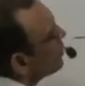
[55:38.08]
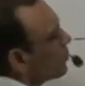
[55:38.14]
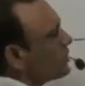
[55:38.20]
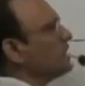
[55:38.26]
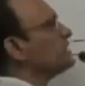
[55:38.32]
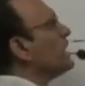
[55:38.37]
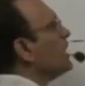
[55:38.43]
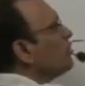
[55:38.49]

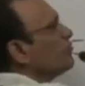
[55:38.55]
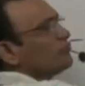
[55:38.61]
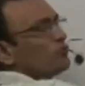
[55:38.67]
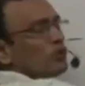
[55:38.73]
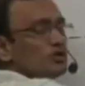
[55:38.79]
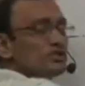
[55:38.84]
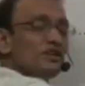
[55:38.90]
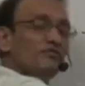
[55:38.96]
Okay, then of
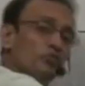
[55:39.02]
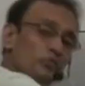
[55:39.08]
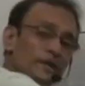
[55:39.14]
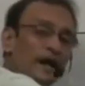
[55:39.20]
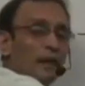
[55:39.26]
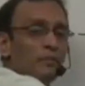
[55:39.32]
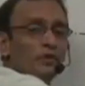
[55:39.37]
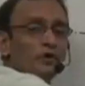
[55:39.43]
course there would
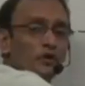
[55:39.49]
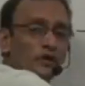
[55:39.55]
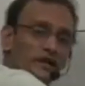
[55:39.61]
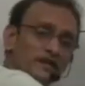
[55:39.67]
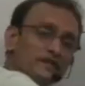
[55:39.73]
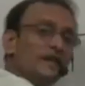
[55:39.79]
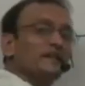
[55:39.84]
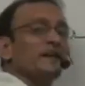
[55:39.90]
be
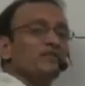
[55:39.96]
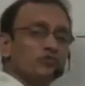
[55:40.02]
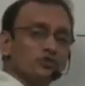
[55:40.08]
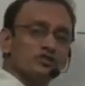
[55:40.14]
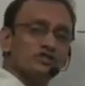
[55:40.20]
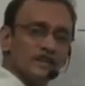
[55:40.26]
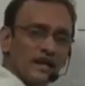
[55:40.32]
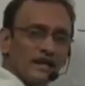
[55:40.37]
ambiguity, then they
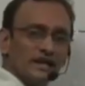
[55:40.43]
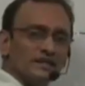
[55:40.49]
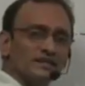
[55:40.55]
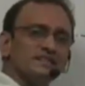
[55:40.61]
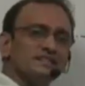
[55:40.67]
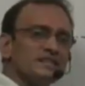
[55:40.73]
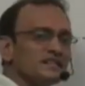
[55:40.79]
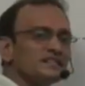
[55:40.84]
would say, in
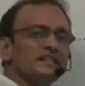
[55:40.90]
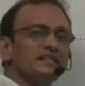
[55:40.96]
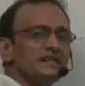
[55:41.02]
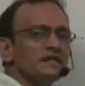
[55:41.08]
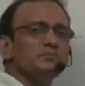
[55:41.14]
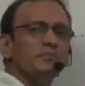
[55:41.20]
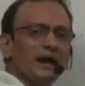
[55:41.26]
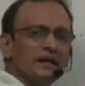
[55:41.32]
this case it
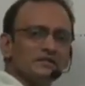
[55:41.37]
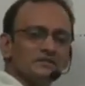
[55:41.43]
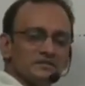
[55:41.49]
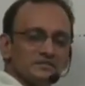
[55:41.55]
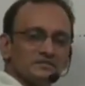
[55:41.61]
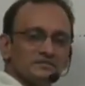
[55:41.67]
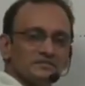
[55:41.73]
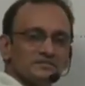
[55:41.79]
didn't matter.